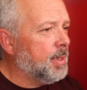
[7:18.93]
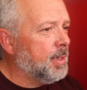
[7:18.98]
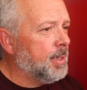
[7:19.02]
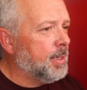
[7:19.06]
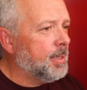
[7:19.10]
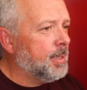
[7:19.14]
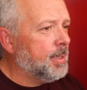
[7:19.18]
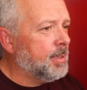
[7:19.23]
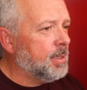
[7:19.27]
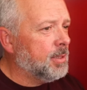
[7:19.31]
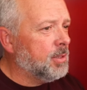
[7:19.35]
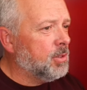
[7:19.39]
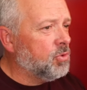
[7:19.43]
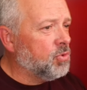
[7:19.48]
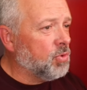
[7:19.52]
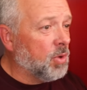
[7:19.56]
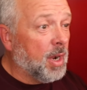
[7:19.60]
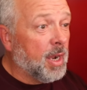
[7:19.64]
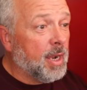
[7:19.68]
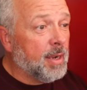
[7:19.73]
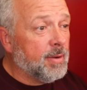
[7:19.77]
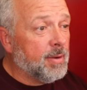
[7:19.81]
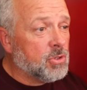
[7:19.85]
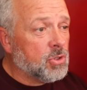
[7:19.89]
The
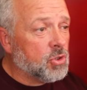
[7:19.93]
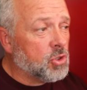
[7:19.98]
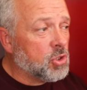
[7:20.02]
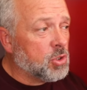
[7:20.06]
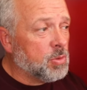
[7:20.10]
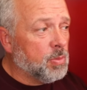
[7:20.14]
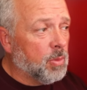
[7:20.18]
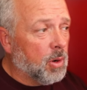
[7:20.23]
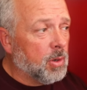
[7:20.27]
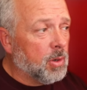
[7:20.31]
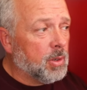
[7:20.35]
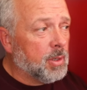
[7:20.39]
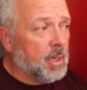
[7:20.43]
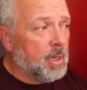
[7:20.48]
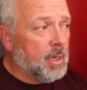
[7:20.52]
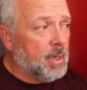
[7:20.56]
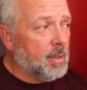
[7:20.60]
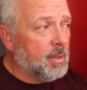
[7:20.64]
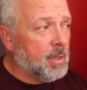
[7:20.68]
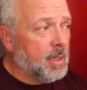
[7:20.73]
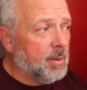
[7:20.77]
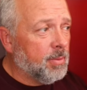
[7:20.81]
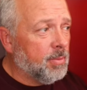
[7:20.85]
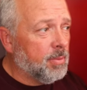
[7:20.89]
drives are smart now.
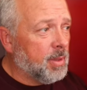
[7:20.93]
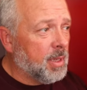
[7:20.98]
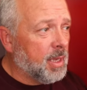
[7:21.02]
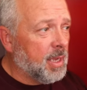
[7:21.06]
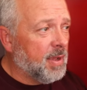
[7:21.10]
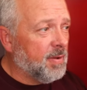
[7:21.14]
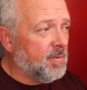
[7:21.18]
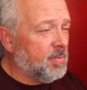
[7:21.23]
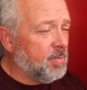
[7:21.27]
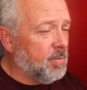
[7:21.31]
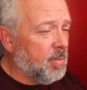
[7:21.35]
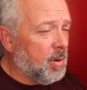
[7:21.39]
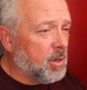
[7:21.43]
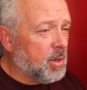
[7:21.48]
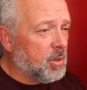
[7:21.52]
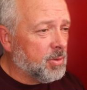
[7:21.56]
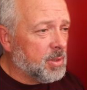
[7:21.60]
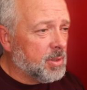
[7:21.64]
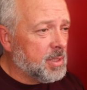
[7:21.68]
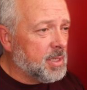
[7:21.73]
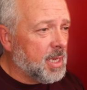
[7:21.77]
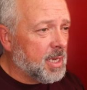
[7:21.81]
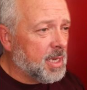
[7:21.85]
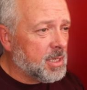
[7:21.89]
They have monitoring
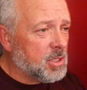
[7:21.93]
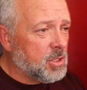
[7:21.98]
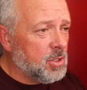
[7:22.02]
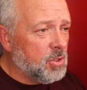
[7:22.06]
tests.